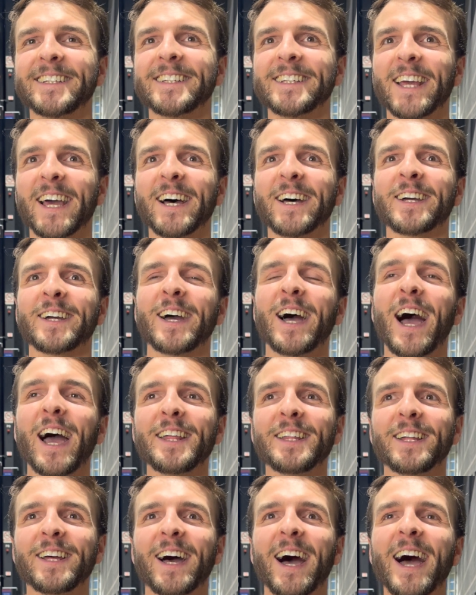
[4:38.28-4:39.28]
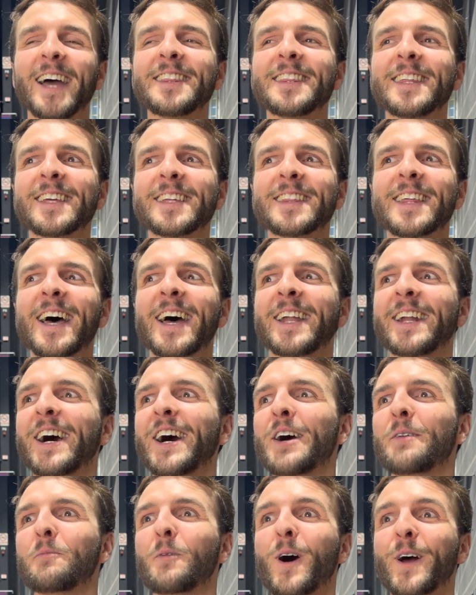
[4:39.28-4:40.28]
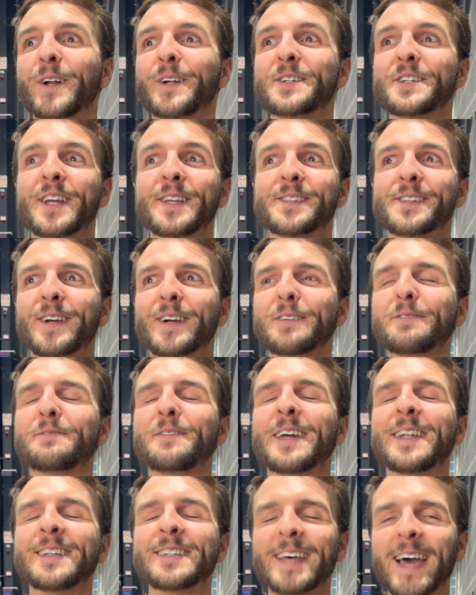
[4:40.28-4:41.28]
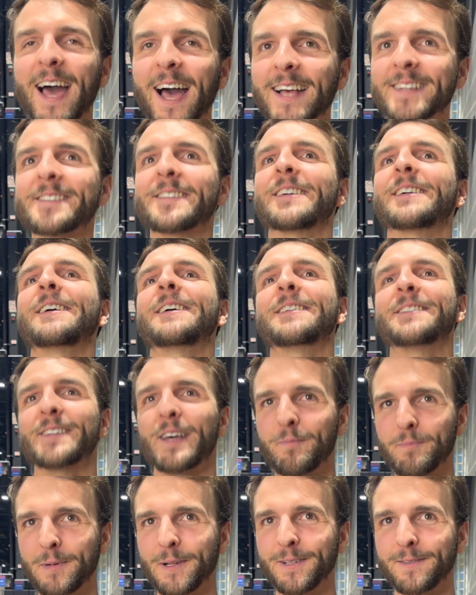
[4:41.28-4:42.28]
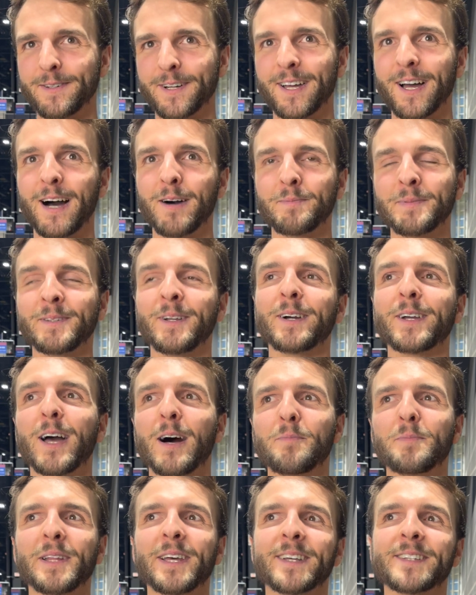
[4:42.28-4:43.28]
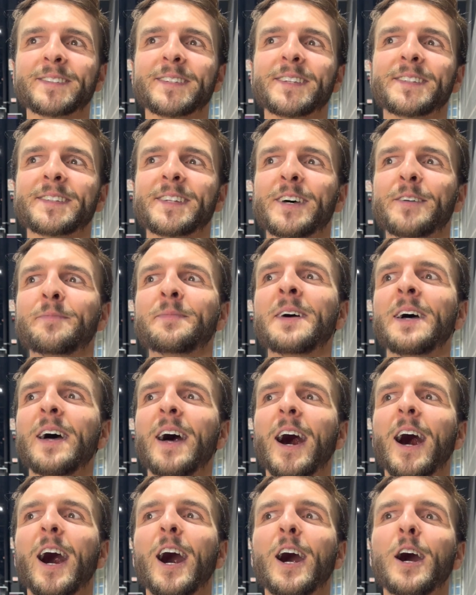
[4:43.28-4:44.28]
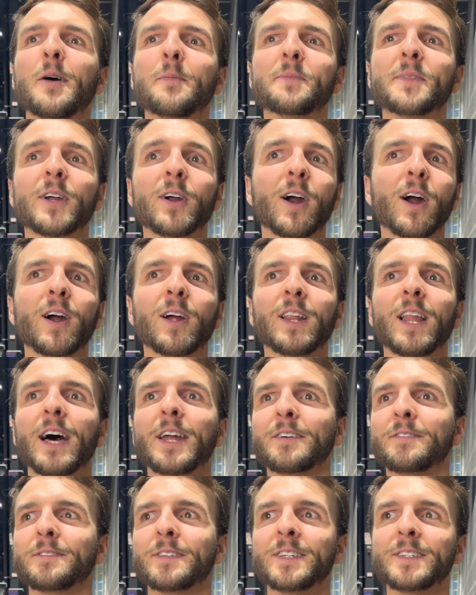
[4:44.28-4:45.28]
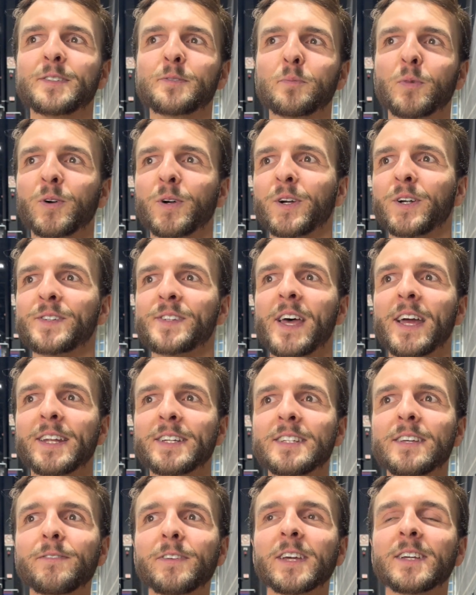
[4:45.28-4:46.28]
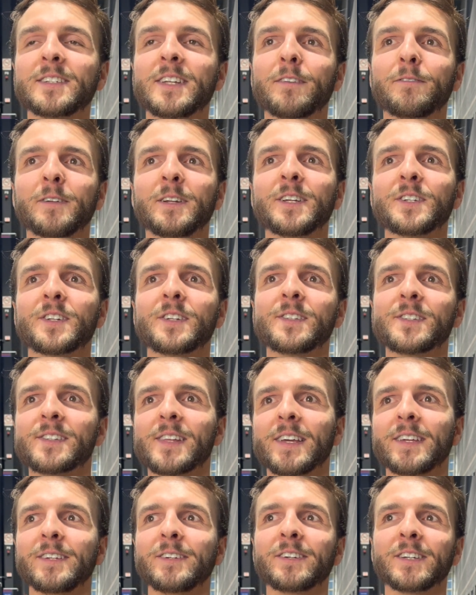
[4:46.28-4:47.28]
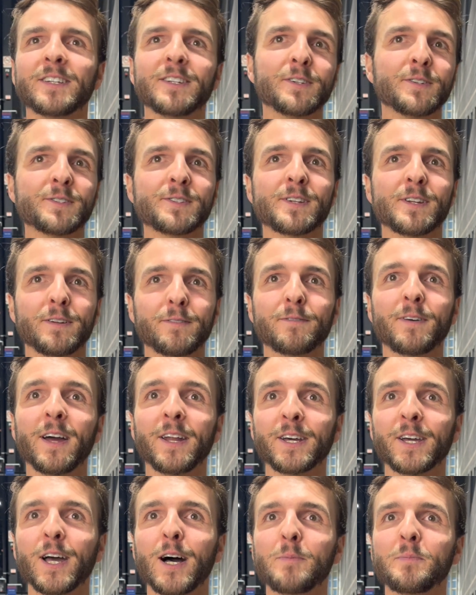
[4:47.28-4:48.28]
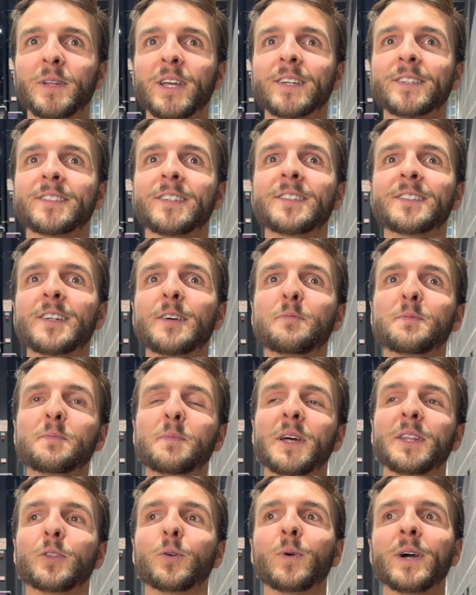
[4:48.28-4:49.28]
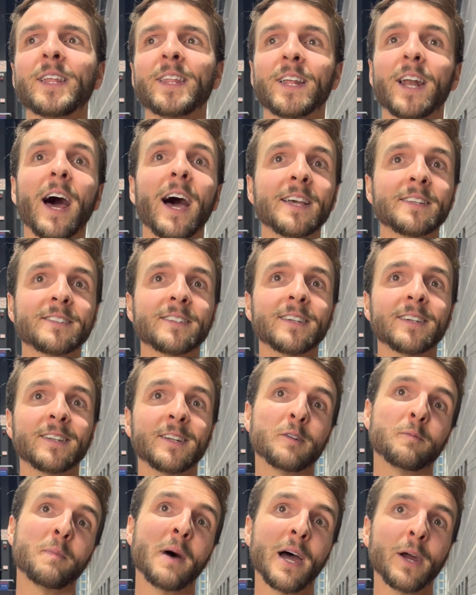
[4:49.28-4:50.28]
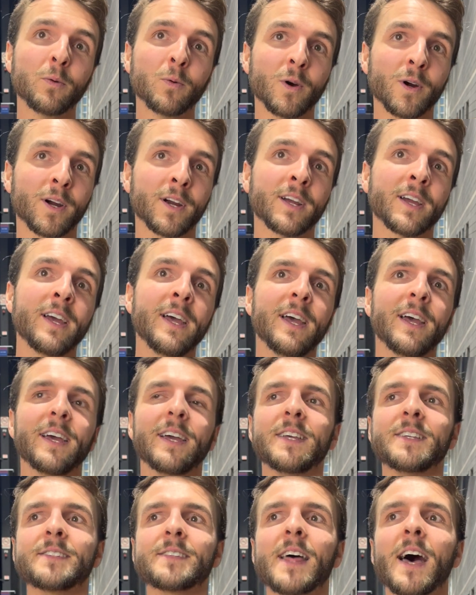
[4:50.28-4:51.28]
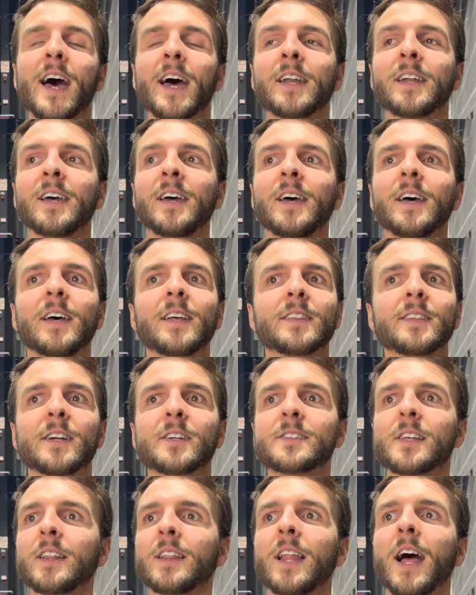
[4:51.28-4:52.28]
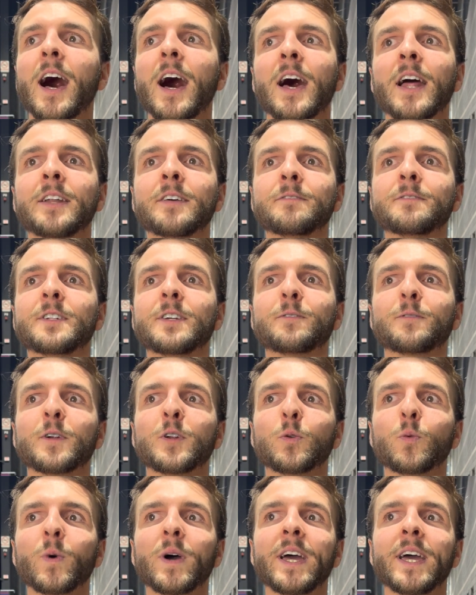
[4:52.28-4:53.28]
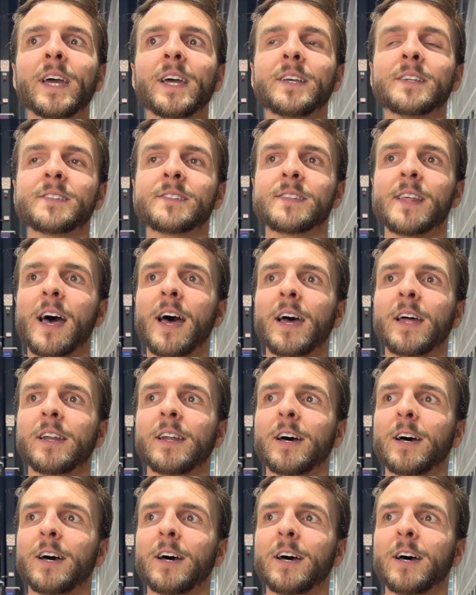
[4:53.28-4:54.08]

Yeah, I think that watersheds are a fantastic example of a complex system. There are a lot of these more scientific definitions that you can use to define a complex system, but the way that I see it in my work is that there's a lot of different ways that